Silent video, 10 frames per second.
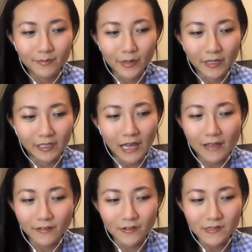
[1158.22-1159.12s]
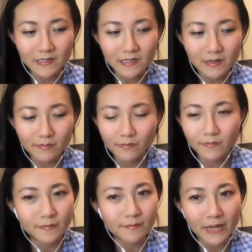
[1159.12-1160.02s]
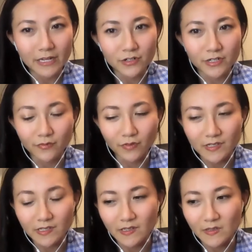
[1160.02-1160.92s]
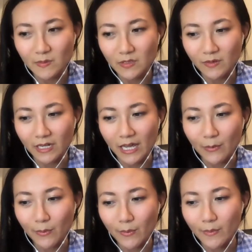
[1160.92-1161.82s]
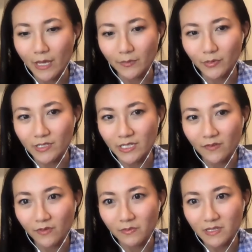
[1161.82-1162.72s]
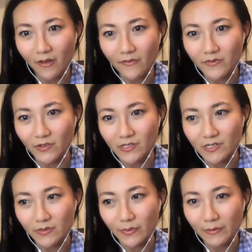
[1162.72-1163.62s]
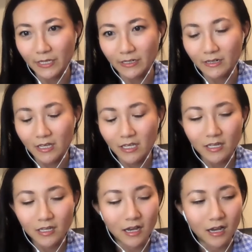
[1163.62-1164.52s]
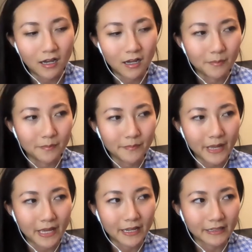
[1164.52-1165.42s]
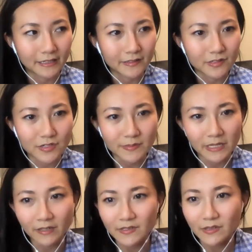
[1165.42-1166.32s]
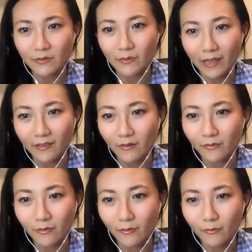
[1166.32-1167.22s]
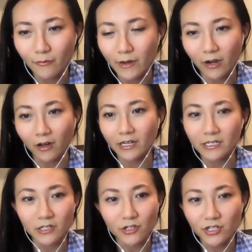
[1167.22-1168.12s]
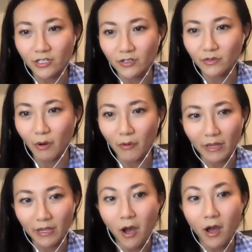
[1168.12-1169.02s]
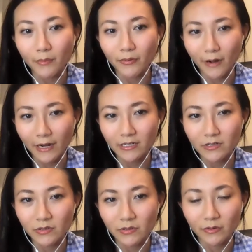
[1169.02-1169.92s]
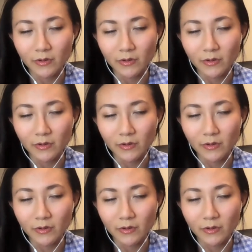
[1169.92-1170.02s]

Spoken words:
yeah, there's major differences between how men perceive themselves versus women. And I think it's just because of the way that we are conditioned growing up, right? To